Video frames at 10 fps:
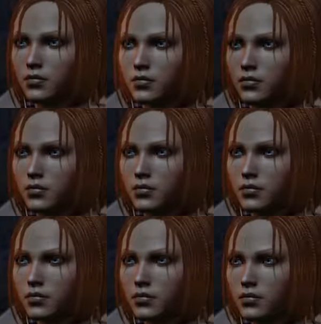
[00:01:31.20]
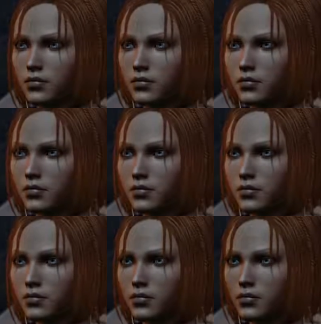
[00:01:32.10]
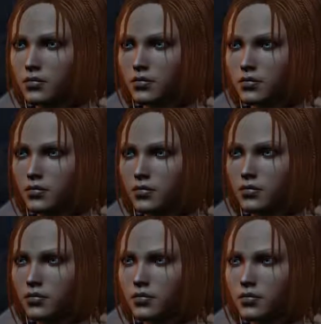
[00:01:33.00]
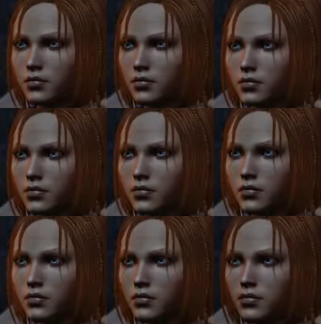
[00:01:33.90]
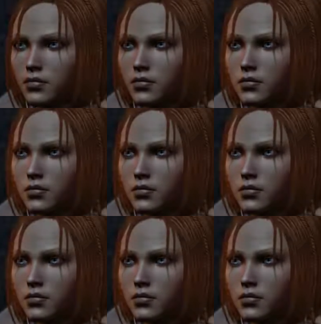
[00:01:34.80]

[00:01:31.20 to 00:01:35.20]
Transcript: Nothing is said.